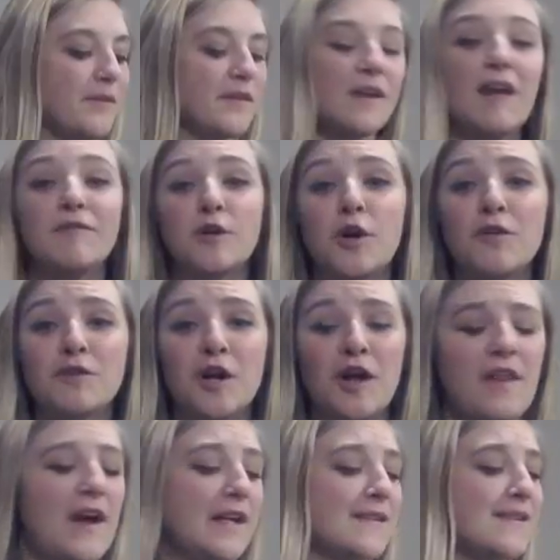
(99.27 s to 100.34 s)
Time for overall
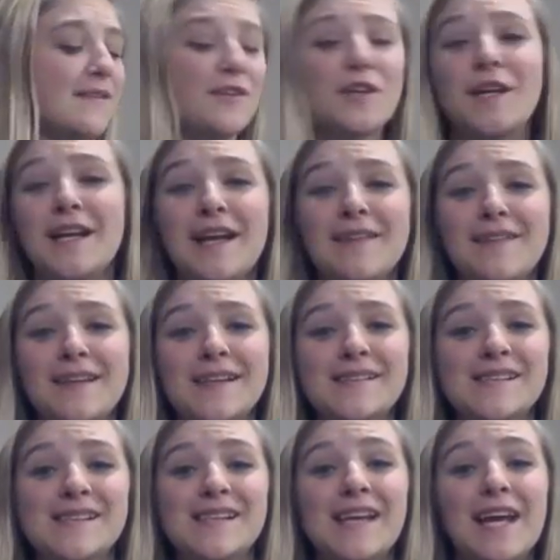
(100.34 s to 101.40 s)
thoughts. If you're going to get
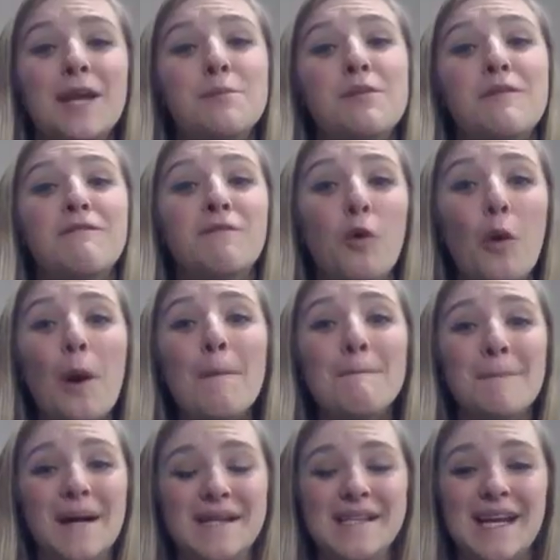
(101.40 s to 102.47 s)
this, get it before
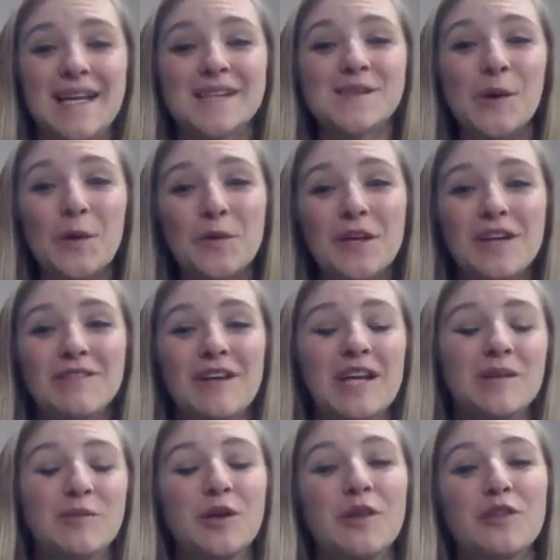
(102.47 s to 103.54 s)
Monday. It's only
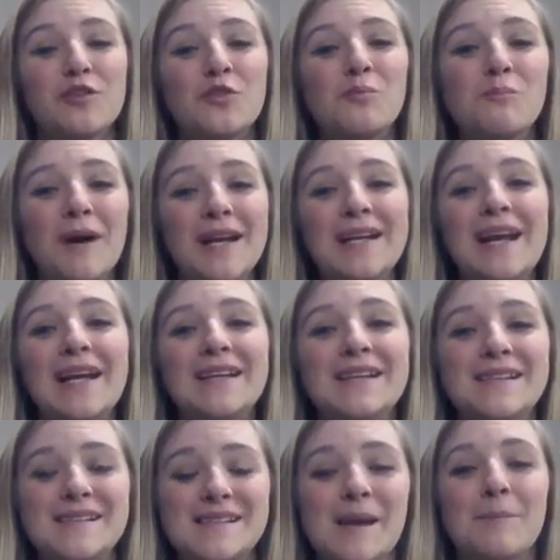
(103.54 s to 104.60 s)
available through Monday,
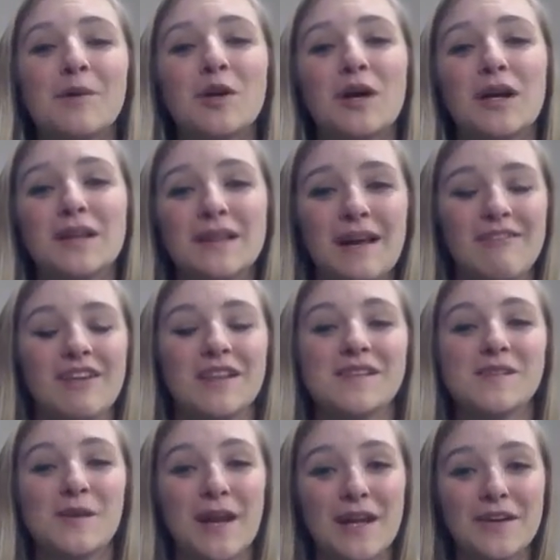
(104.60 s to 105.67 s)
December 11th.
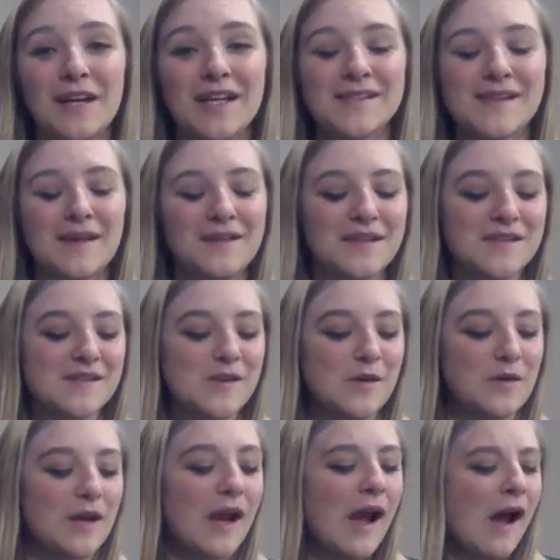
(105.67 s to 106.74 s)
So get your hands on this
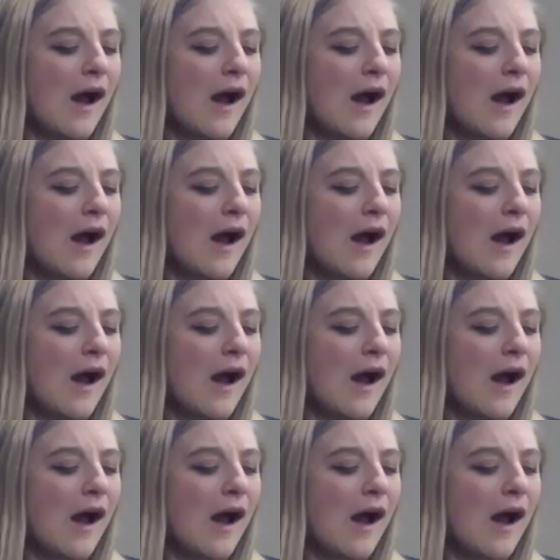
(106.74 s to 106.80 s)
soon.